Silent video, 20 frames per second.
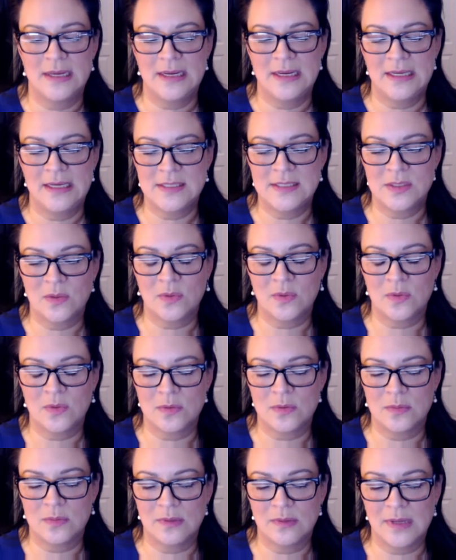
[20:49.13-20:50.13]
And
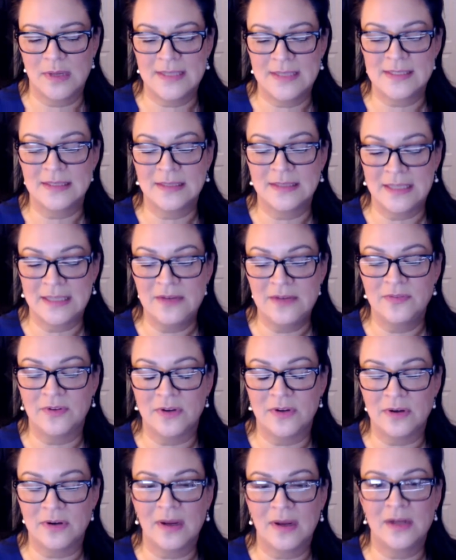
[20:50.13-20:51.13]
so as a leaver,